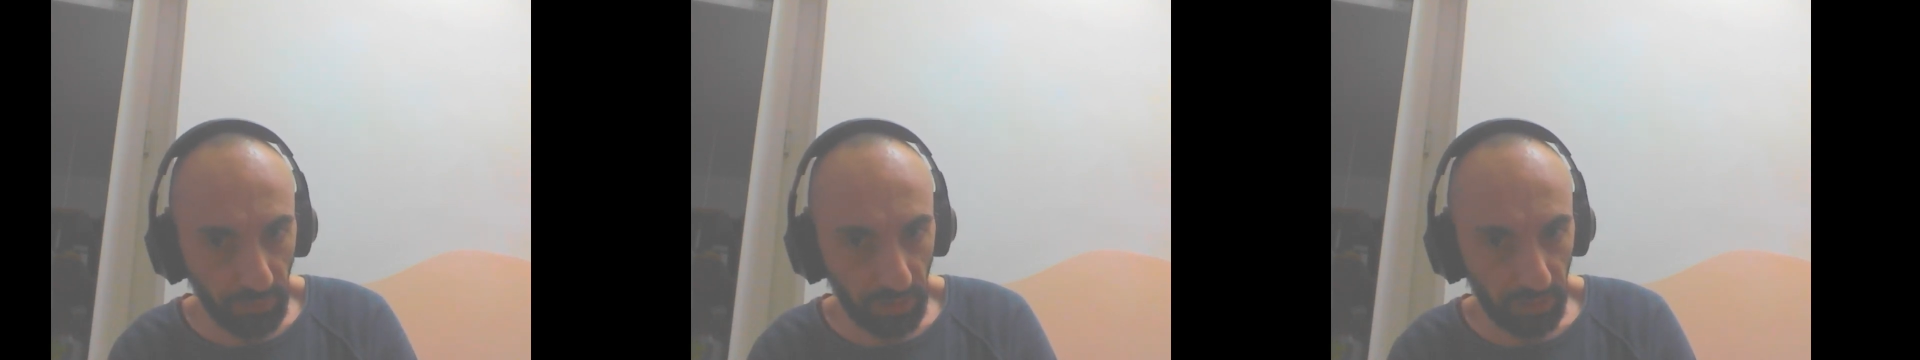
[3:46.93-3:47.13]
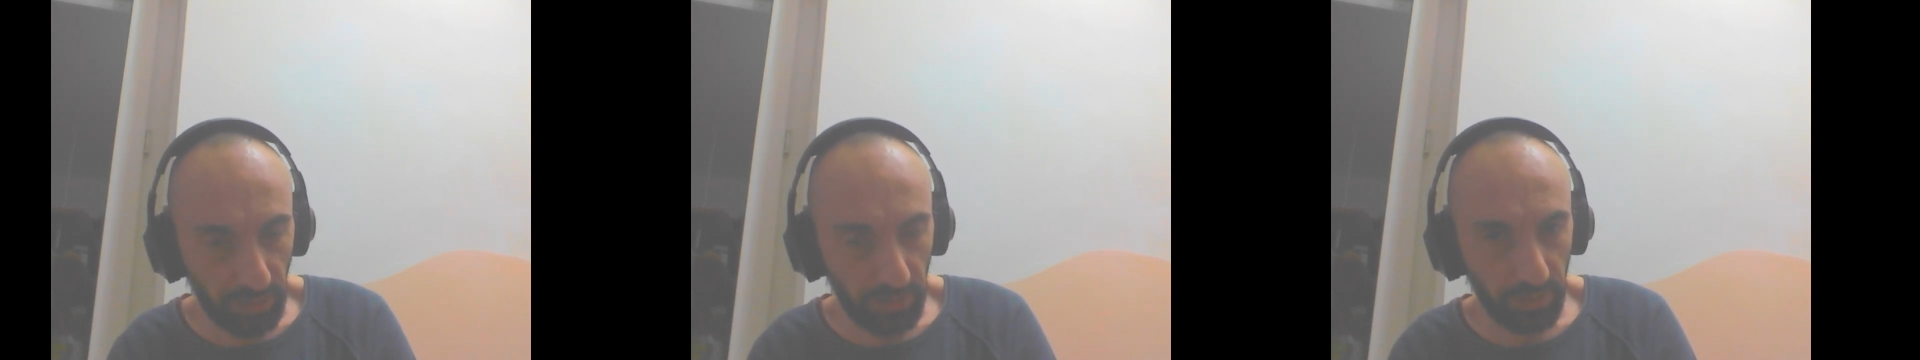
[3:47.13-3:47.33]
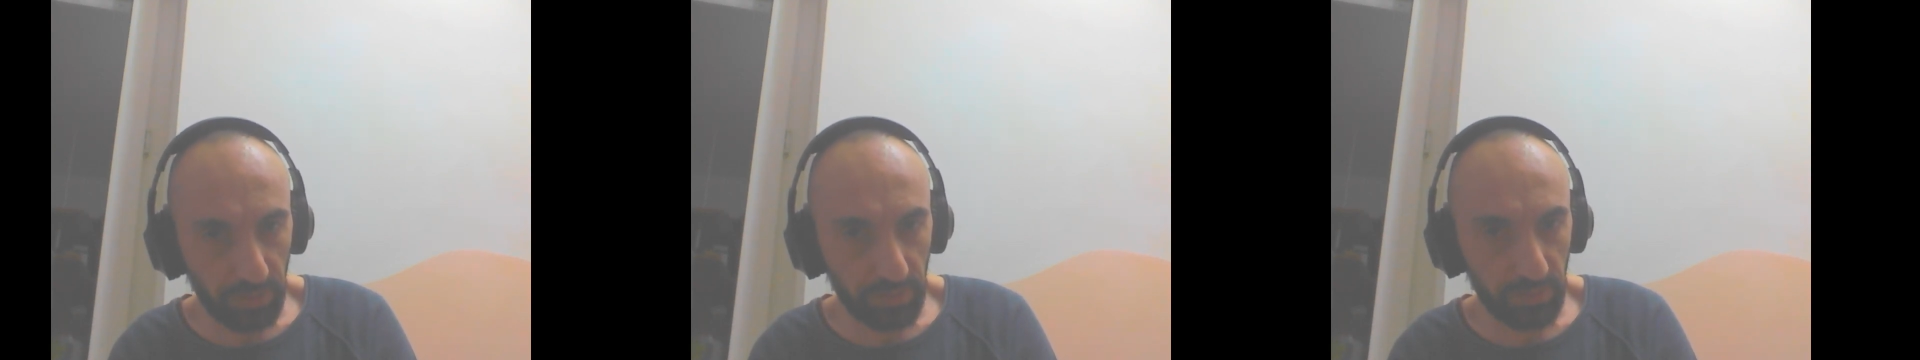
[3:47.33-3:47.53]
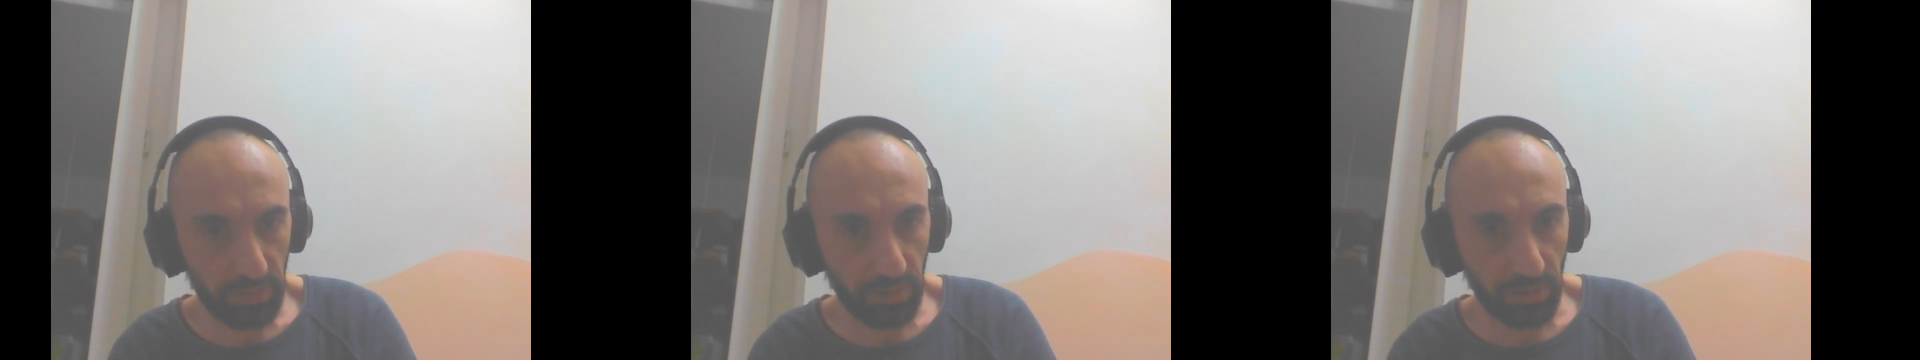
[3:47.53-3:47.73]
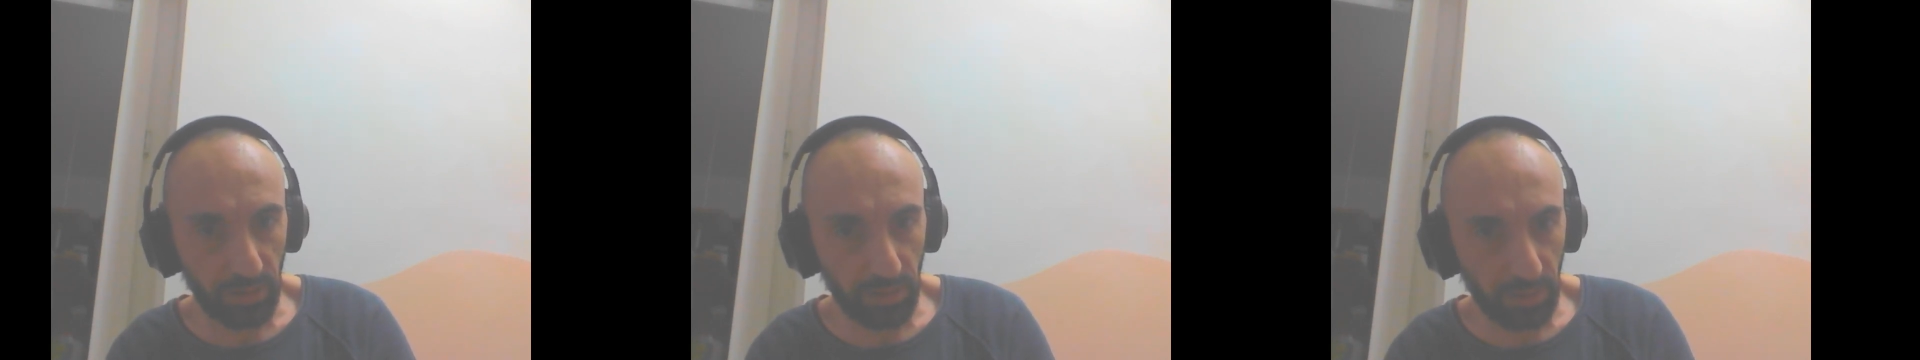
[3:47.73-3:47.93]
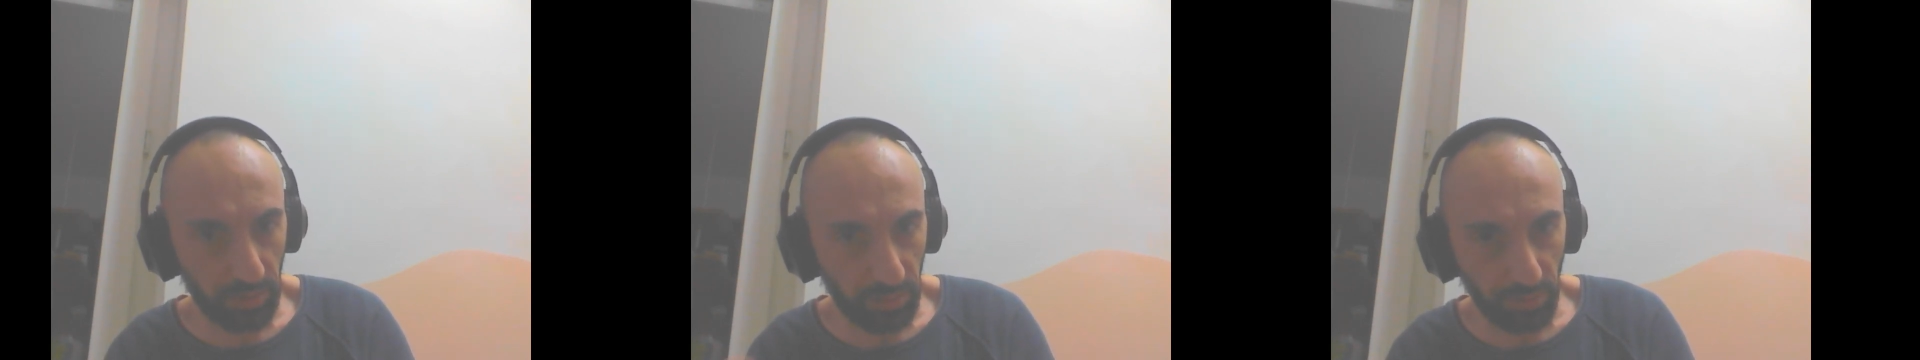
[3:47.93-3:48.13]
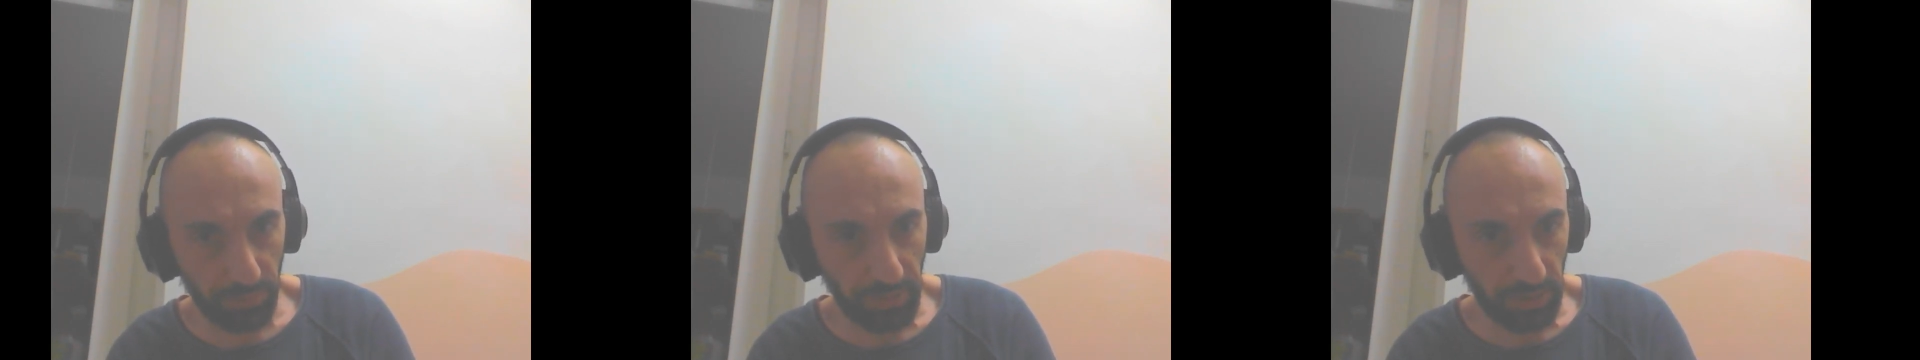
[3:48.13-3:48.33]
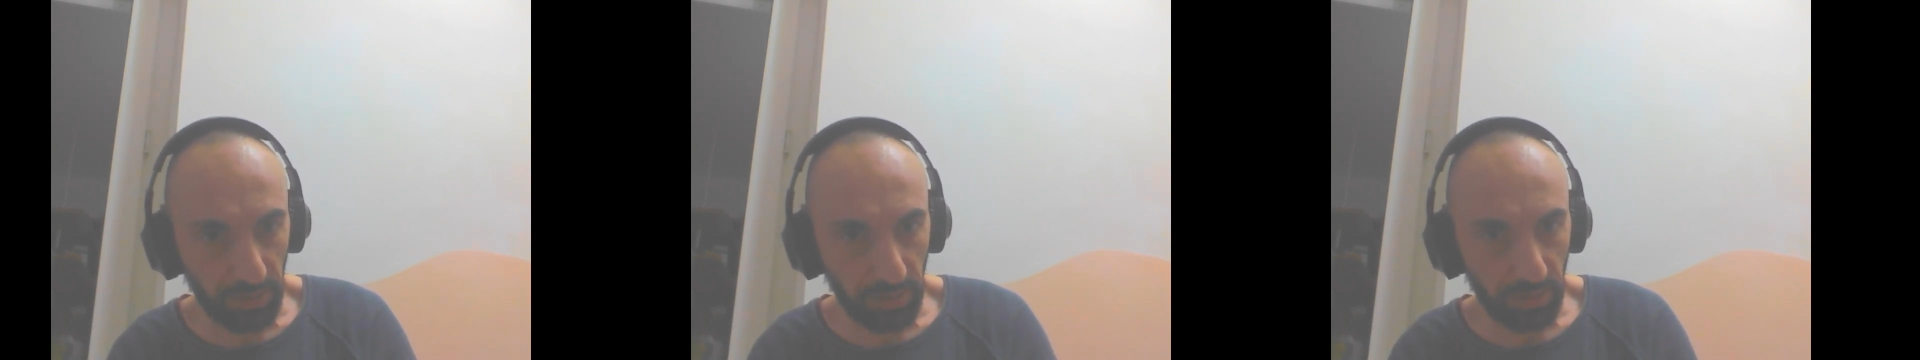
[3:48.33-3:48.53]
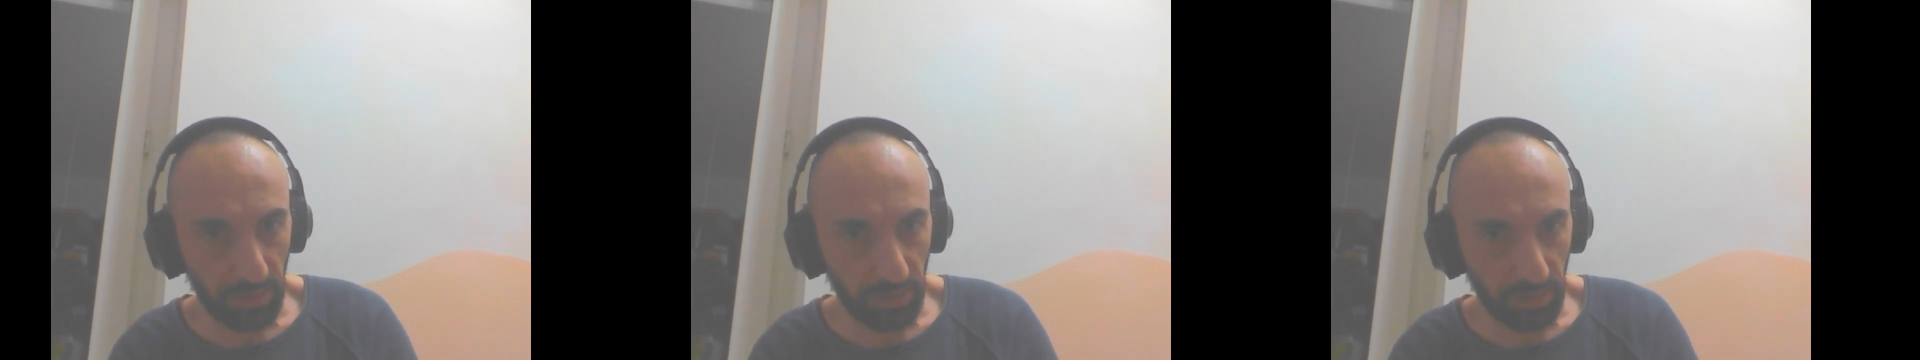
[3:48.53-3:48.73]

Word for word: Linus uh, opinion.